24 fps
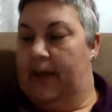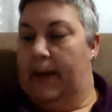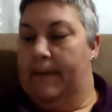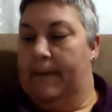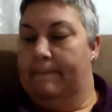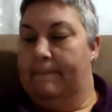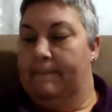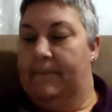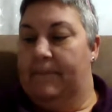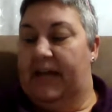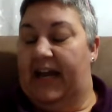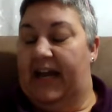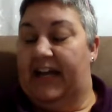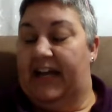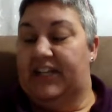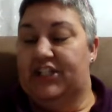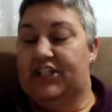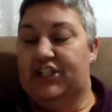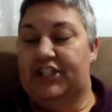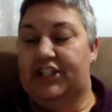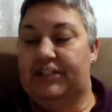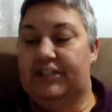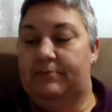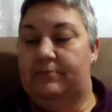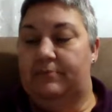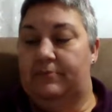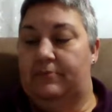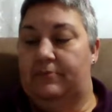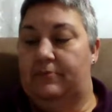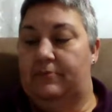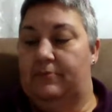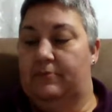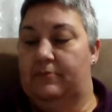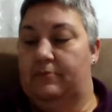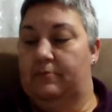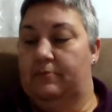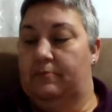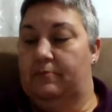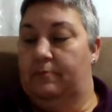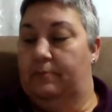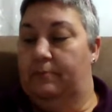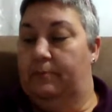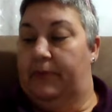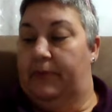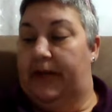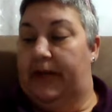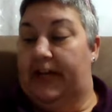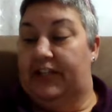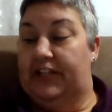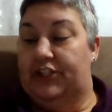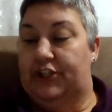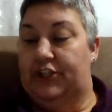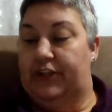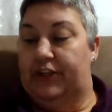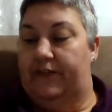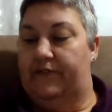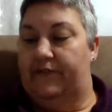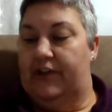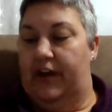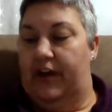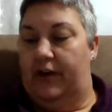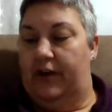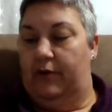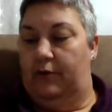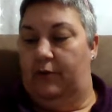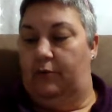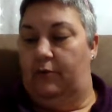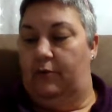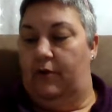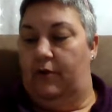But I should but I should have known